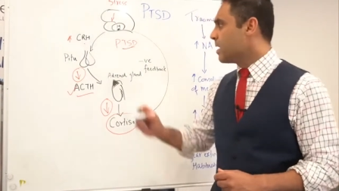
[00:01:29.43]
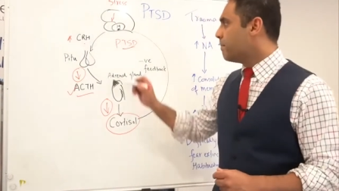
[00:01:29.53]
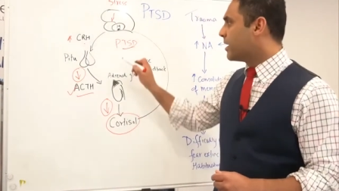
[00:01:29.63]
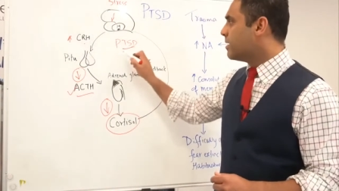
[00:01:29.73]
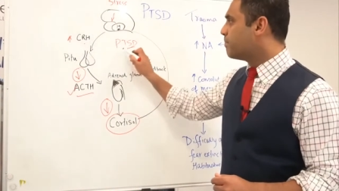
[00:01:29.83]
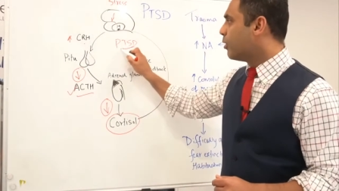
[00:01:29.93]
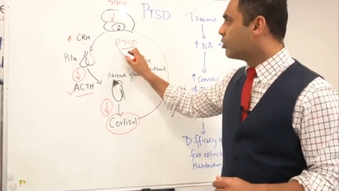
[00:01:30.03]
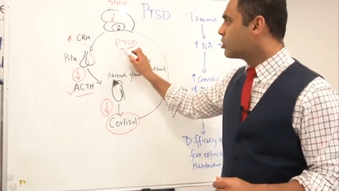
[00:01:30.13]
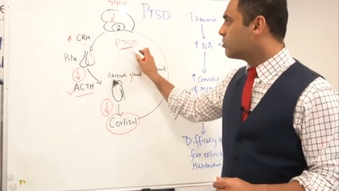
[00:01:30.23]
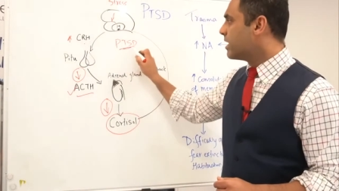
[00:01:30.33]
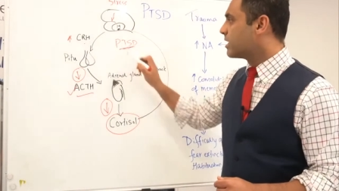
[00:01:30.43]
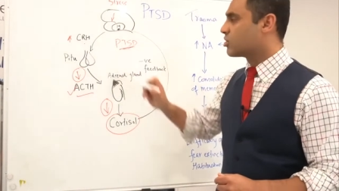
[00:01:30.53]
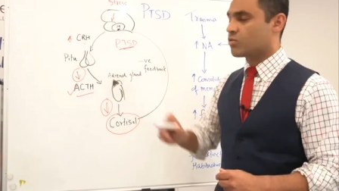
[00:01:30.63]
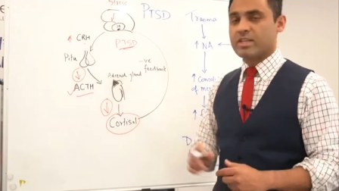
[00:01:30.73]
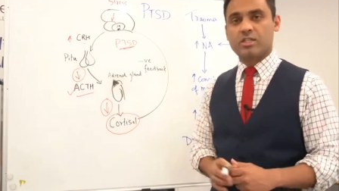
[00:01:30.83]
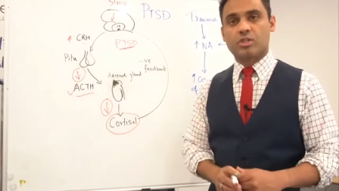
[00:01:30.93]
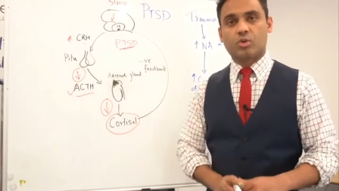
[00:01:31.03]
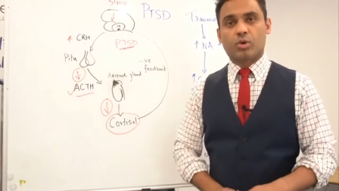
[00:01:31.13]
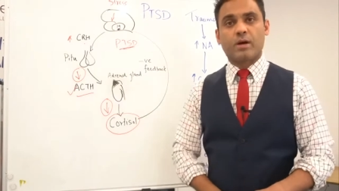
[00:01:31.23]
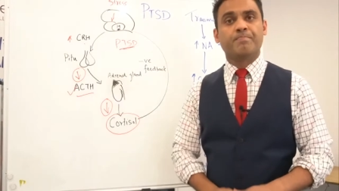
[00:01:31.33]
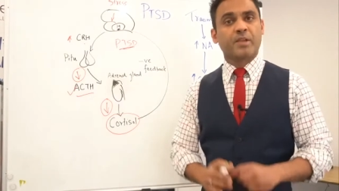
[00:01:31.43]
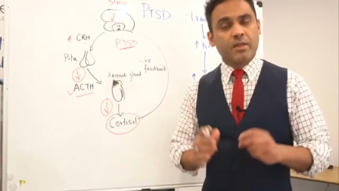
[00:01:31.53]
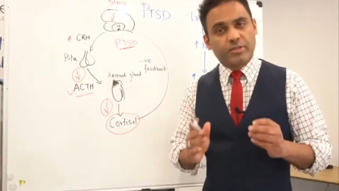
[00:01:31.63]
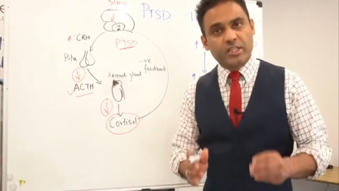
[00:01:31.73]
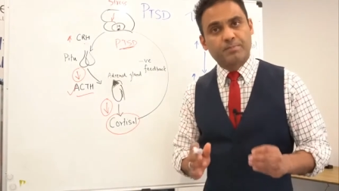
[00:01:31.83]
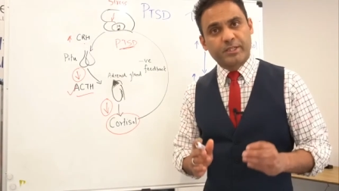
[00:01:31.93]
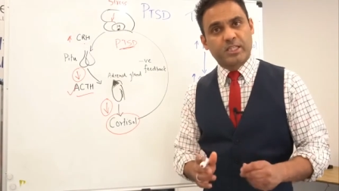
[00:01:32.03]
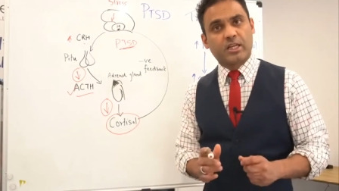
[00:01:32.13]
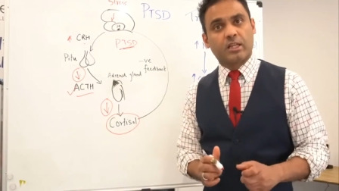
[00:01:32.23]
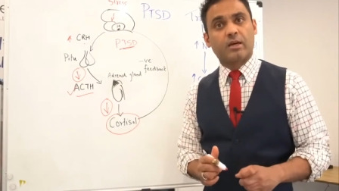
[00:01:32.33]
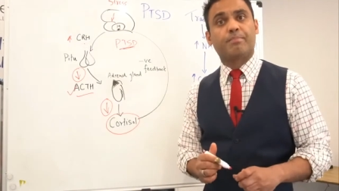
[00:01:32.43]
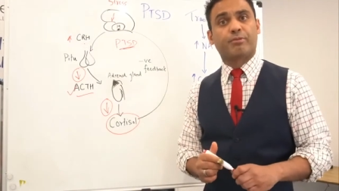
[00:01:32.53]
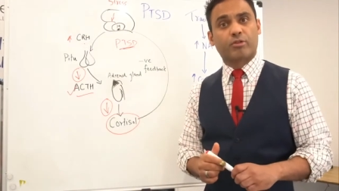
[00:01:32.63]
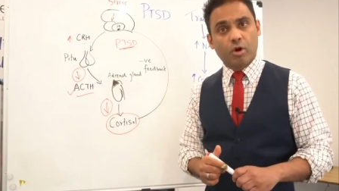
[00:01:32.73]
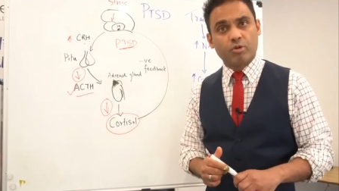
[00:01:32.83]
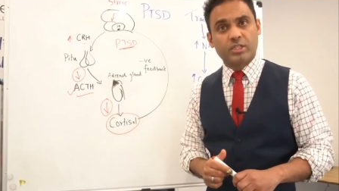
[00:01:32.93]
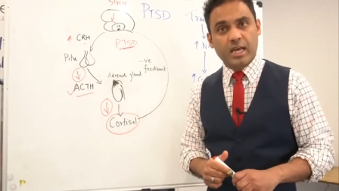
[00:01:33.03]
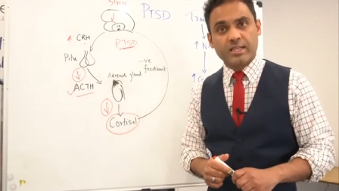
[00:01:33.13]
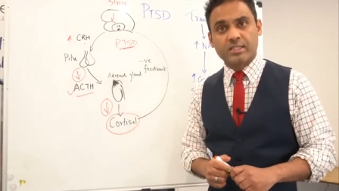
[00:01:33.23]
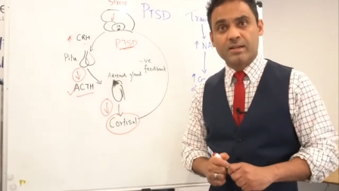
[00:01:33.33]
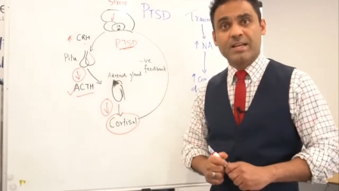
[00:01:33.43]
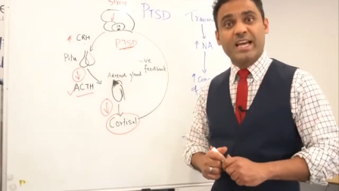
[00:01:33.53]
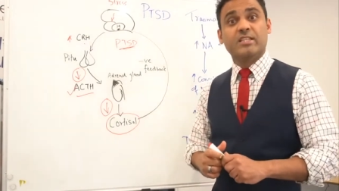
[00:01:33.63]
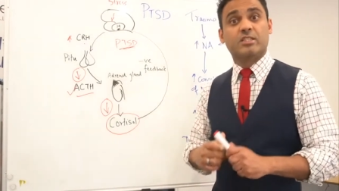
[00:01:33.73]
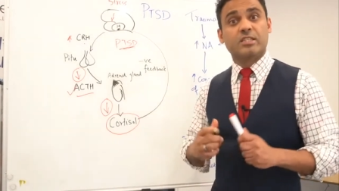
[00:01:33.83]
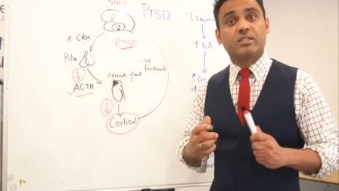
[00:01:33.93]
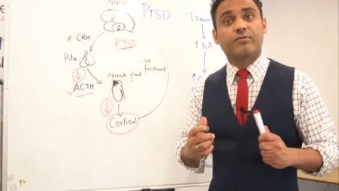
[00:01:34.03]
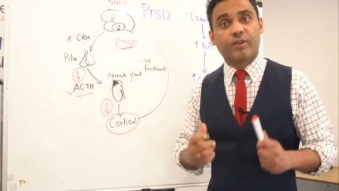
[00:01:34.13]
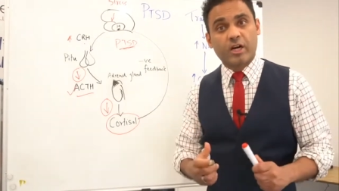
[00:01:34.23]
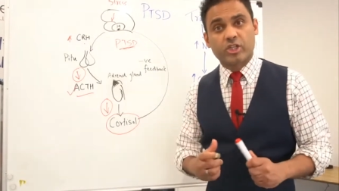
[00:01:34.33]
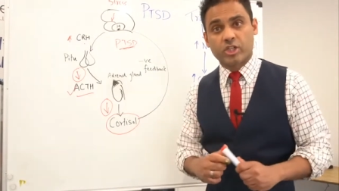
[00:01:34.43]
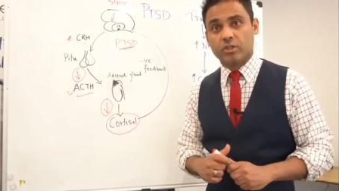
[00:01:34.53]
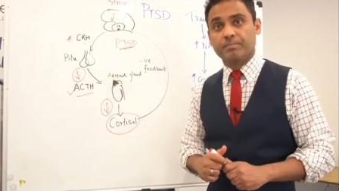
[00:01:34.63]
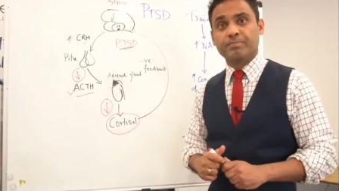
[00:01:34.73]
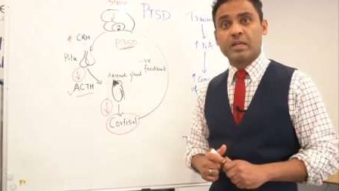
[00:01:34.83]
But in post-traumatic stress disorder, this particular process is dysfunctional.